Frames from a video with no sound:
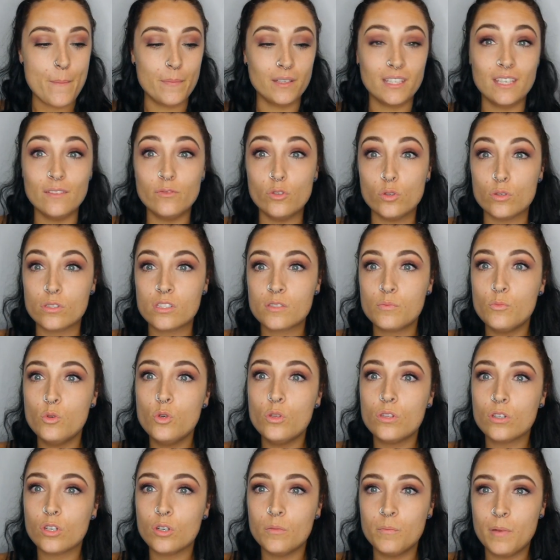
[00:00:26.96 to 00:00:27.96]
give you a
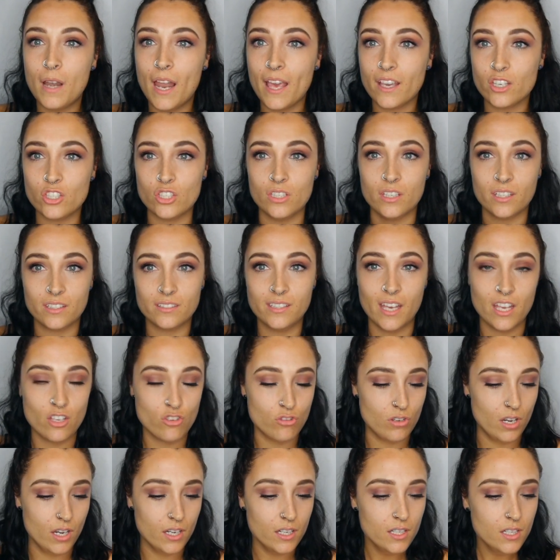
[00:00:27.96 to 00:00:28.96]
smoother complexion,
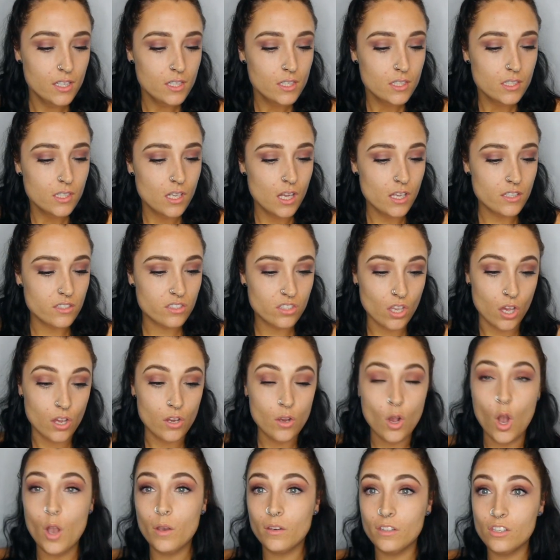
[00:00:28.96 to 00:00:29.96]
etc. So
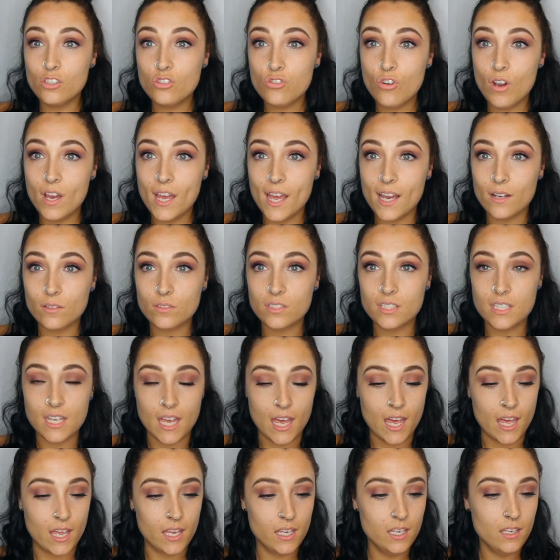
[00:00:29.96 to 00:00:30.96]
I'm going to try it out
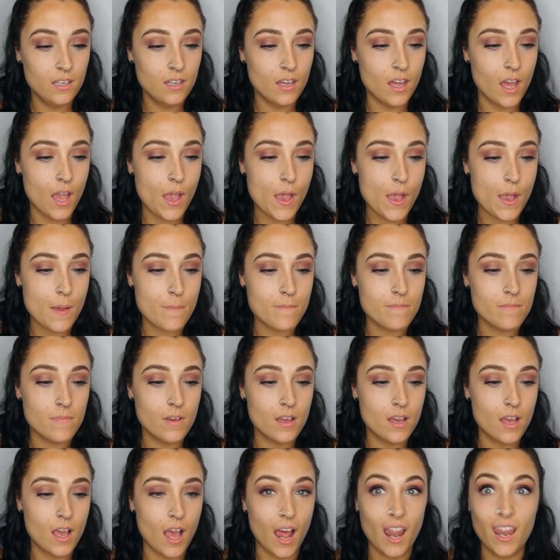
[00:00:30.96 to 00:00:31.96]
today and
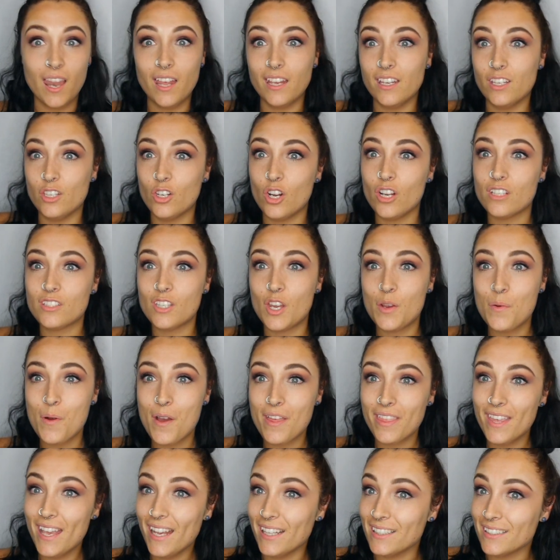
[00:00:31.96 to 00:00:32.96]
let you guys know what
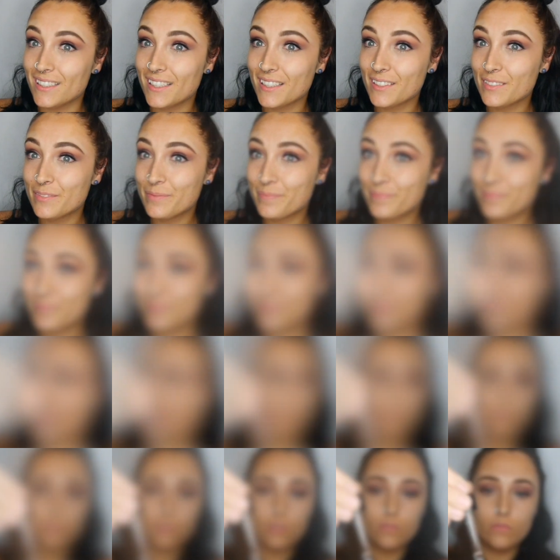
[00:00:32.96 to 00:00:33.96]
I think.
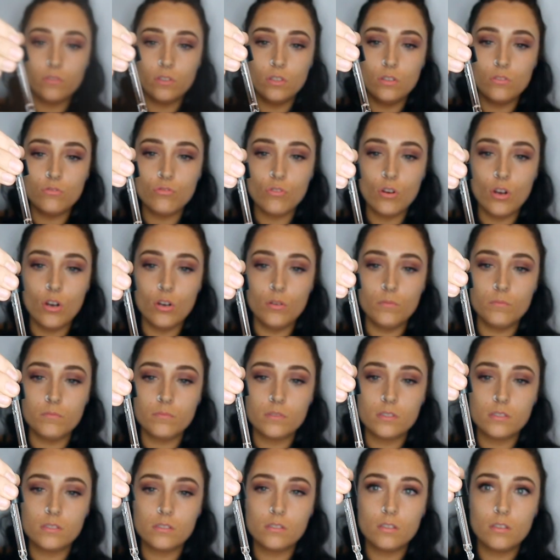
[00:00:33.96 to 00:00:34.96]
Hand, a few
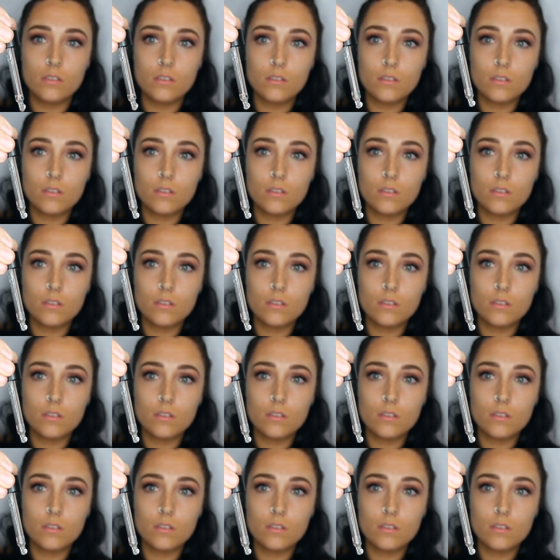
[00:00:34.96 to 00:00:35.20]
drops